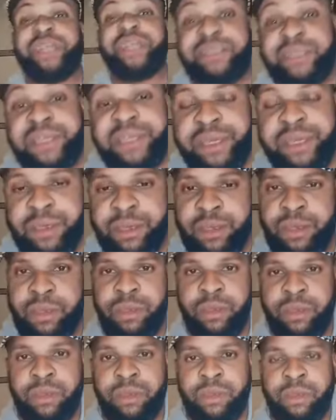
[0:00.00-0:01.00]
risk.
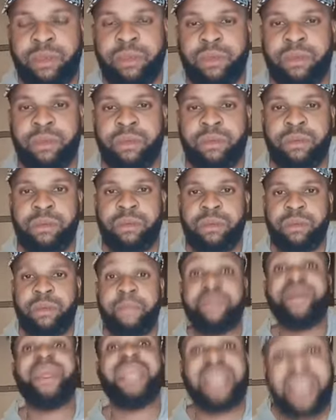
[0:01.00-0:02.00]

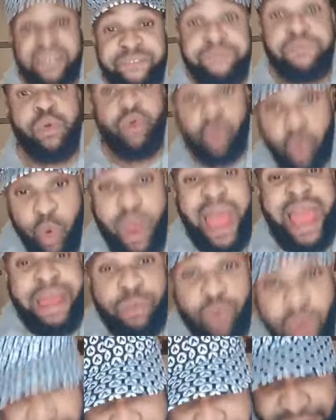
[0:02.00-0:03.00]
Believe Mugu
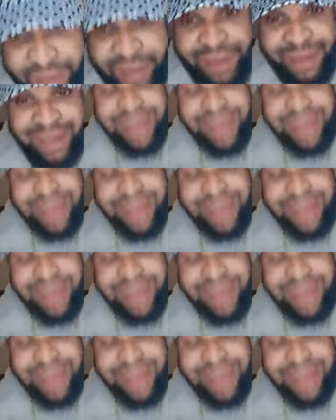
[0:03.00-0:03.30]
away